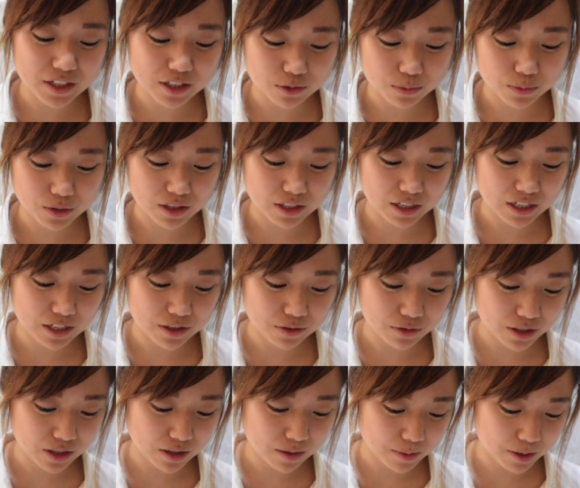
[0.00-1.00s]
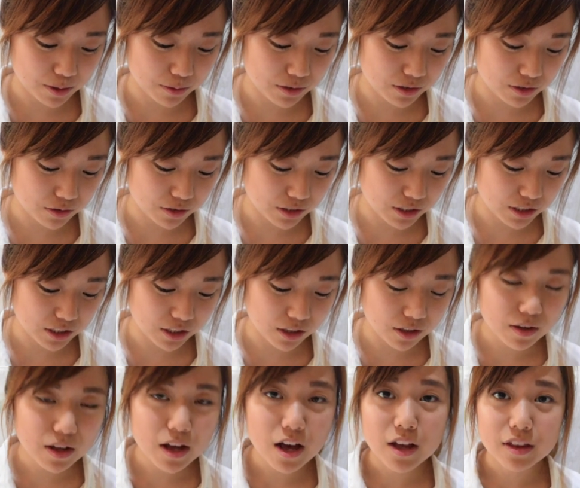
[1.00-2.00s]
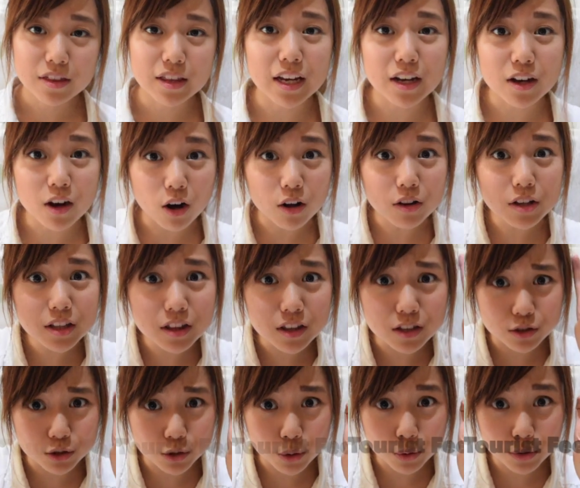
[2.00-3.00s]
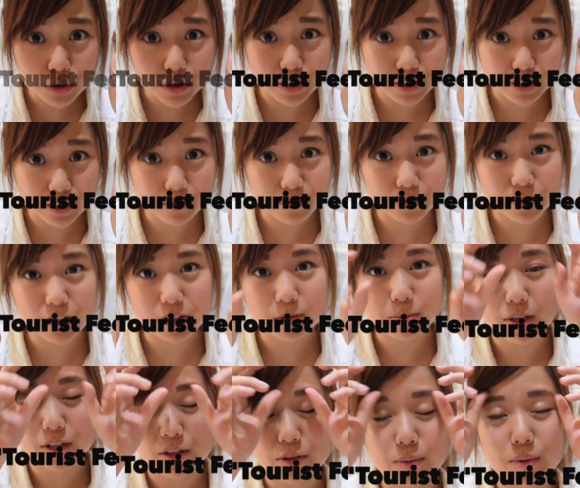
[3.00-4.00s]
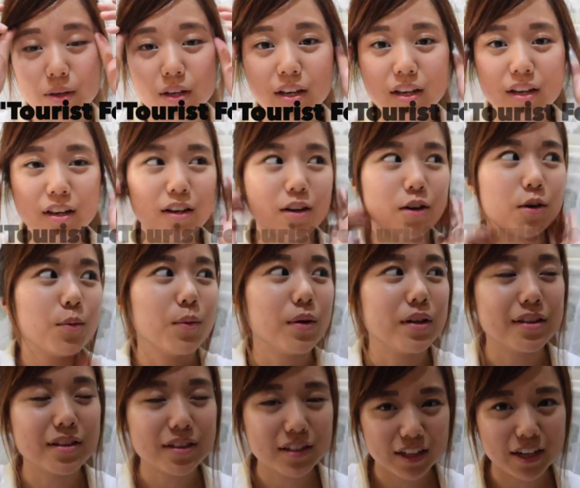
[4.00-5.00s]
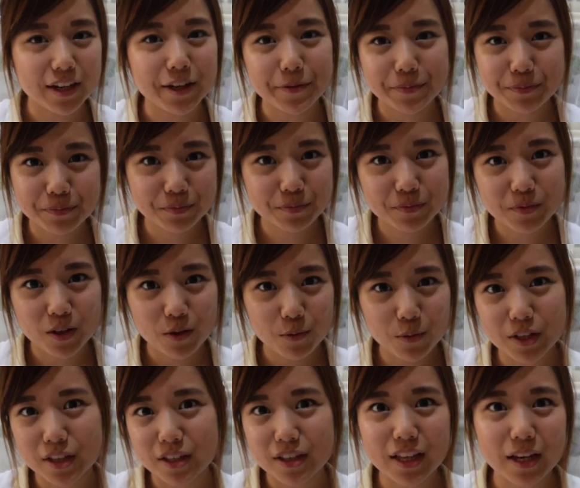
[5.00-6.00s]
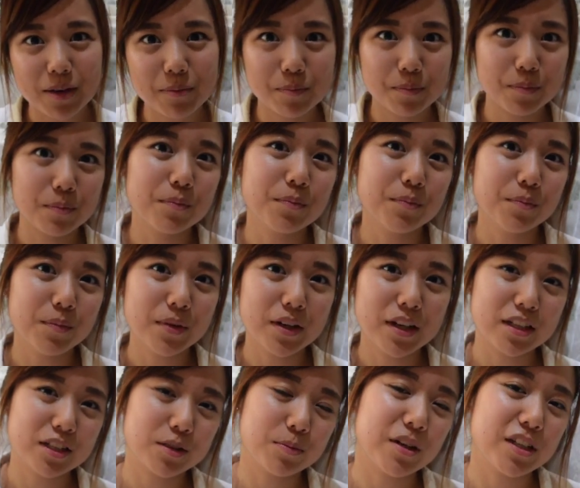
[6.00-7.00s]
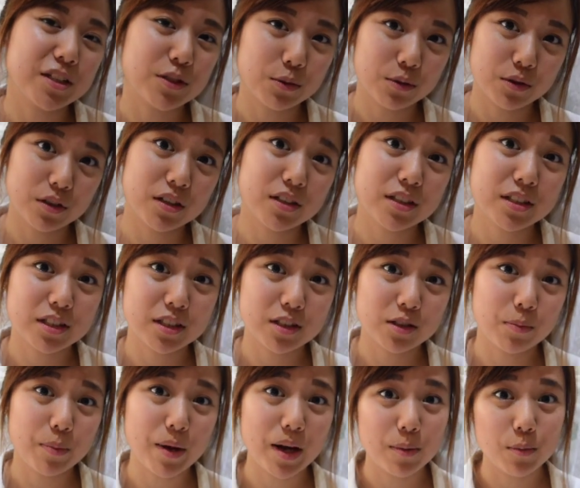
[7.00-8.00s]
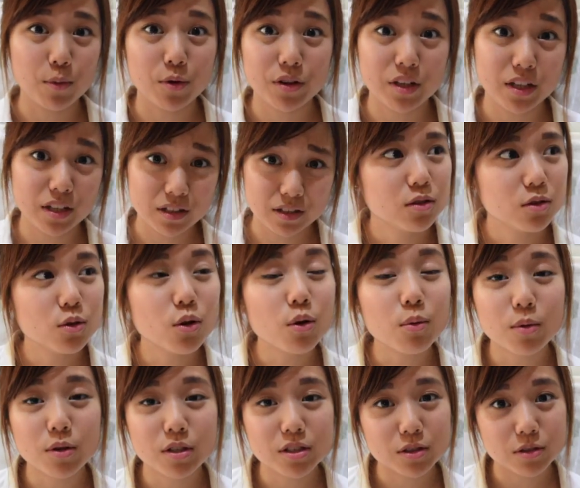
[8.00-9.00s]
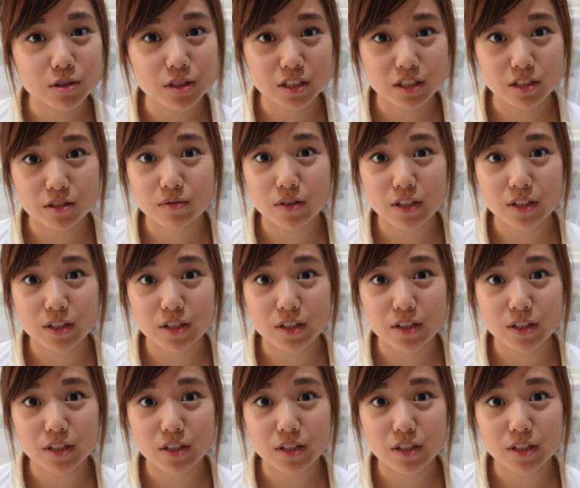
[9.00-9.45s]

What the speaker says: That's one thing I don't like about Indonesia. They call it the tourist fee, by the way, when they expect tourists to pay more than normal Indonesian